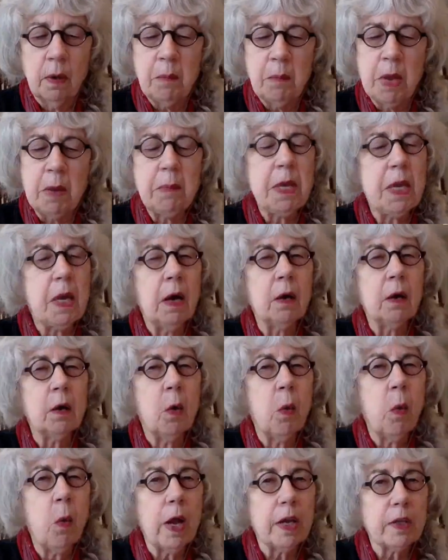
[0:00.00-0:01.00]
Maybe a
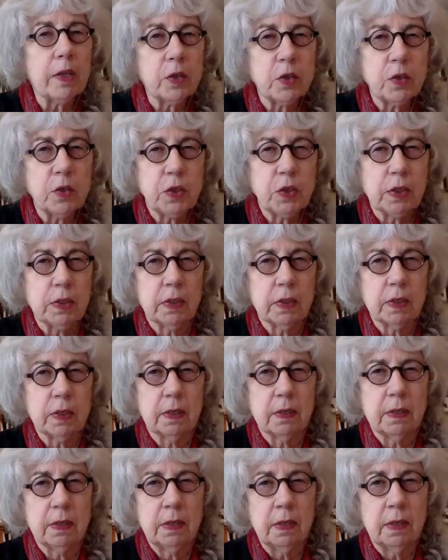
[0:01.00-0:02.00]

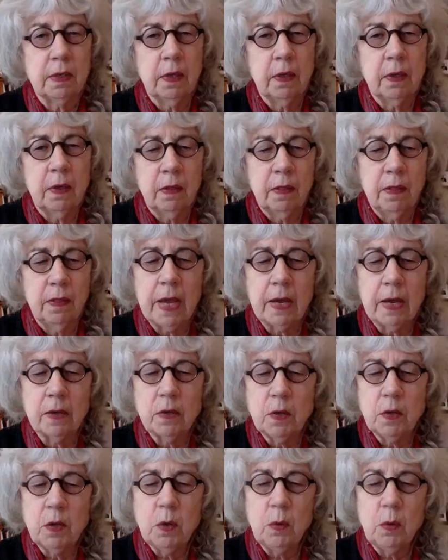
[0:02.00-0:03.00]
question
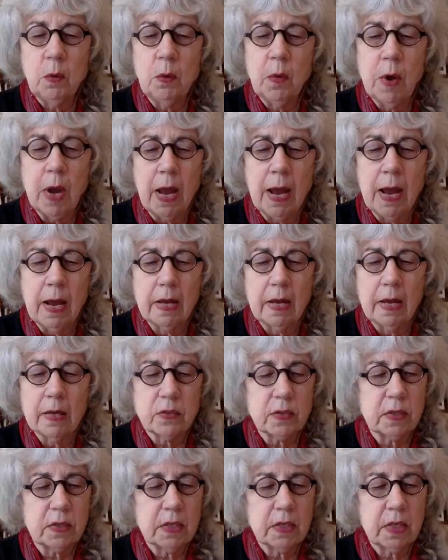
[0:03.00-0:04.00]
that you
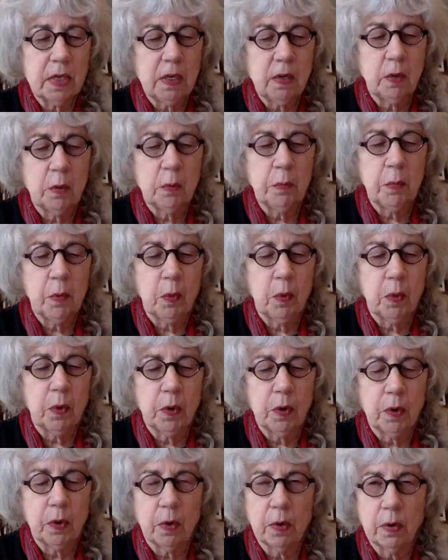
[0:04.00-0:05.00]
asked him
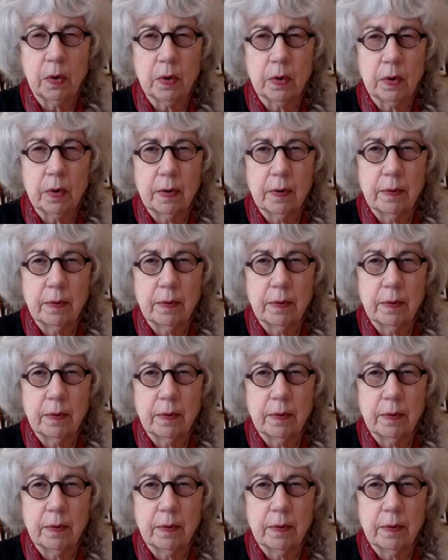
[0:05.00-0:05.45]
or her.